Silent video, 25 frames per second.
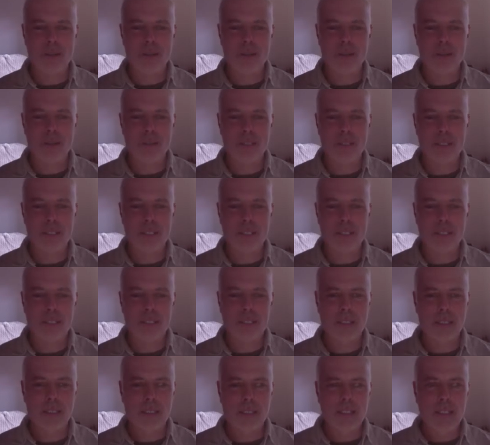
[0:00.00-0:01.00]
feeling.
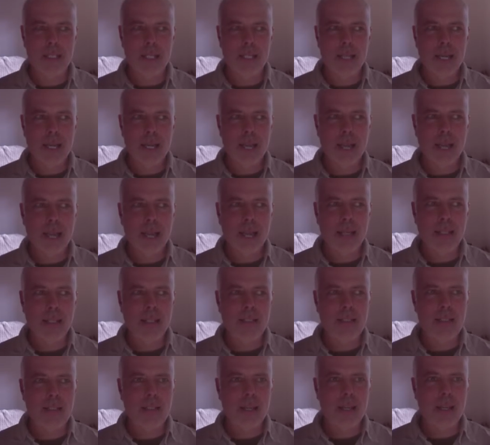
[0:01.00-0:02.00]
And
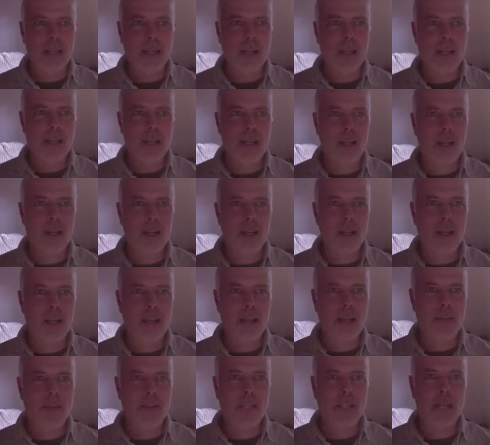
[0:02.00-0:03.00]

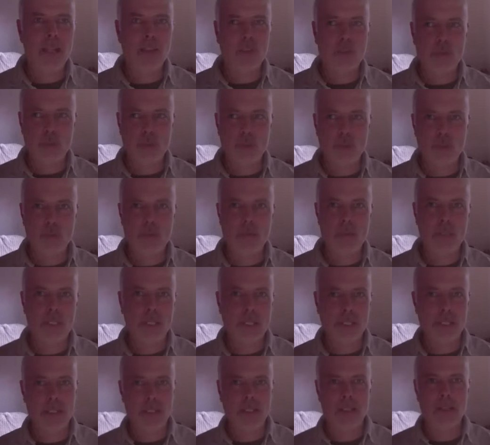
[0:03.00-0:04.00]
having our children
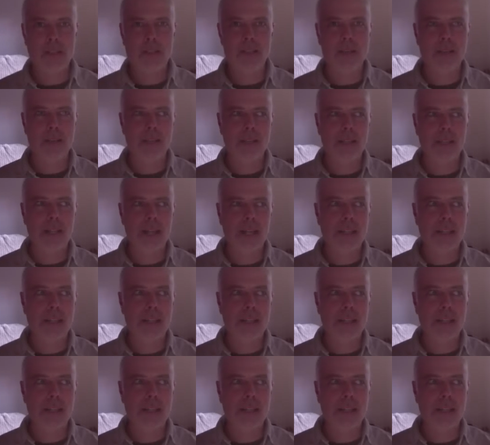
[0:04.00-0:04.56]
here and